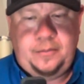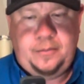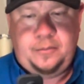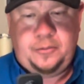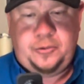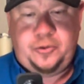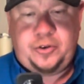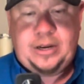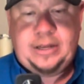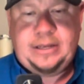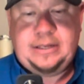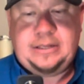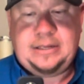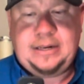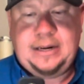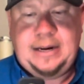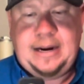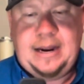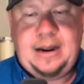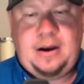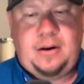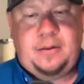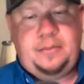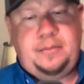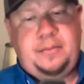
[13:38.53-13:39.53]
Try this thing
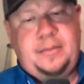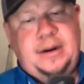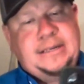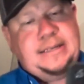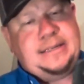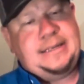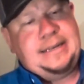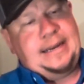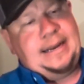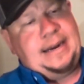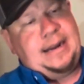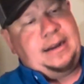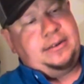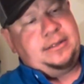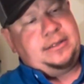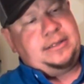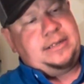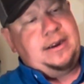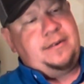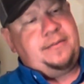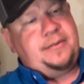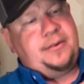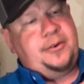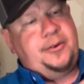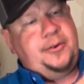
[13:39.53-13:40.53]
out. Might take it out this
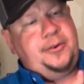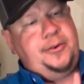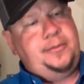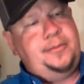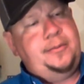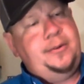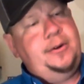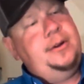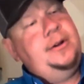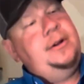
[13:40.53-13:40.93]
afternoon,